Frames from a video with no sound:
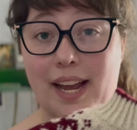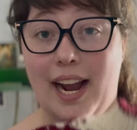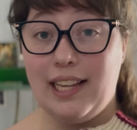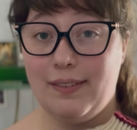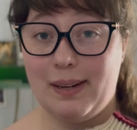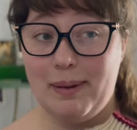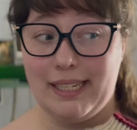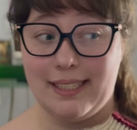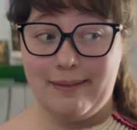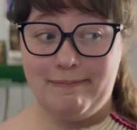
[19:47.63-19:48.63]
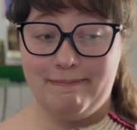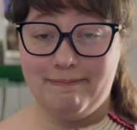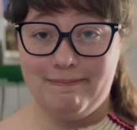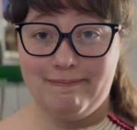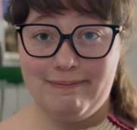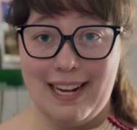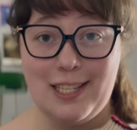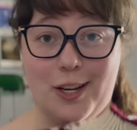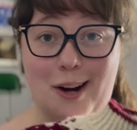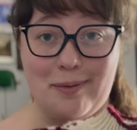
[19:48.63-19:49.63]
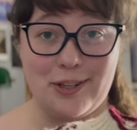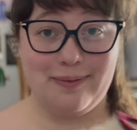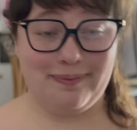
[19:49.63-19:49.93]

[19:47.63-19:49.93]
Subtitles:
highly recommend. It's a good option.